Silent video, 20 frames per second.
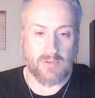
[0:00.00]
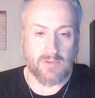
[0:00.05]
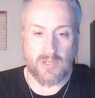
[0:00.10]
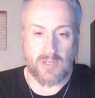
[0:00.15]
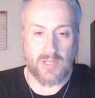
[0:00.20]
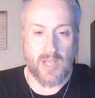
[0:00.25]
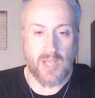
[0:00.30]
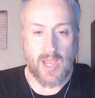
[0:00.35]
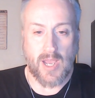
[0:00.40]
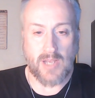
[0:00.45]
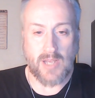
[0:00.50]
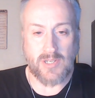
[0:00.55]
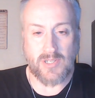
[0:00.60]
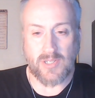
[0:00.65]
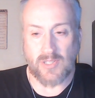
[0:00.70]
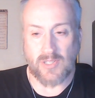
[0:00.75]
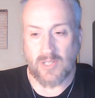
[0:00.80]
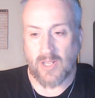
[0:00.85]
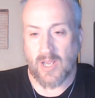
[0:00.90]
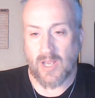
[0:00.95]
were attached
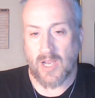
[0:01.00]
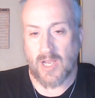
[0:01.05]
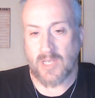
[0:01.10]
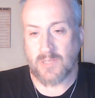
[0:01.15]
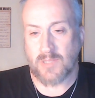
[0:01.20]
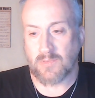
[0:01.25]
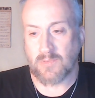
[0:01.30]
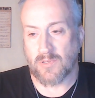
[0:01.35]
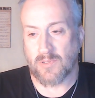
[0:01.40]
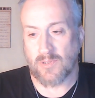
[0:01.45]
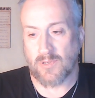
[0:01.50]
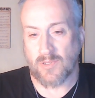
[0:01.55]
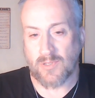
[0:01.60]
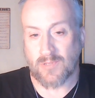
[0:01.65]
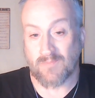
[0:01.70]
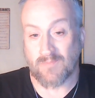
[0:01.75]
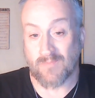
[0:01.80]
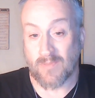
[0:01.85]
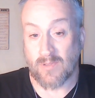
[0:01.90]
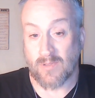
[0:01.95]
to the
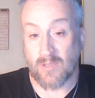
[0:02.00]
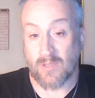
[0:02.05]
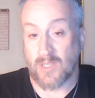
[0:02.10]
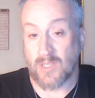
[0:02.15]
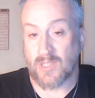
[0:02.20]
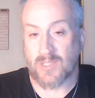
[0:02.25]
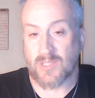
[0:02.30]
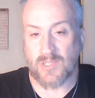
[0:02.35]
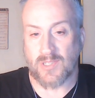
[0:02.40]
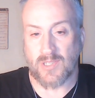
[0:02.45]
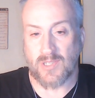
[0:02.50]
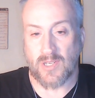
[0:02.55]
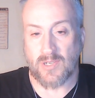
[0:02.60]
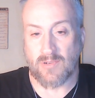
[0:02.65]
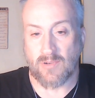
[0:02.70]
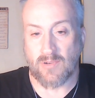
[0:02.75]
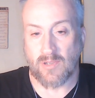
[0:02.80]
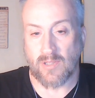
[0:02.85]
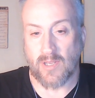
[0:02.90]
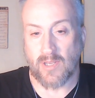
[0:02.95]
Gospels at least a
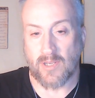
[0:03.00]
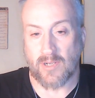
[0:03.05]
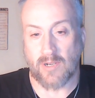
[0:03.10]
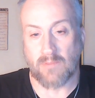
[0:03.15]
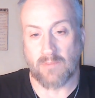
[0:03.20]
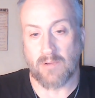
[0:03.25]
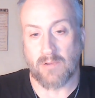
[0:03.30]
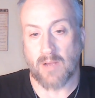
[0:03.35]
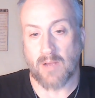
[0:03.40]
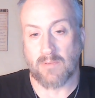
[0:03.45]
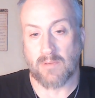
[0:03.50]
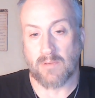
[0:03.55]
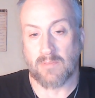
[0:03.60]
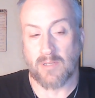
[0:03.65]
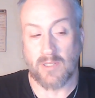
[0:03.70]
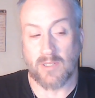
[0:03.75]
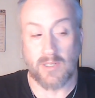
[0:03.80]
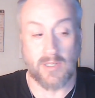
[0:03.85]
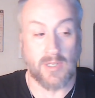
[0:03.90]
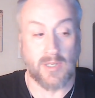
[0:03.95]
century later,
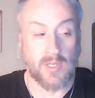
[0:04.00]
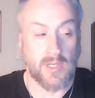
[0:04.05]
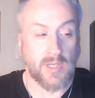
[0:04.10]
probably.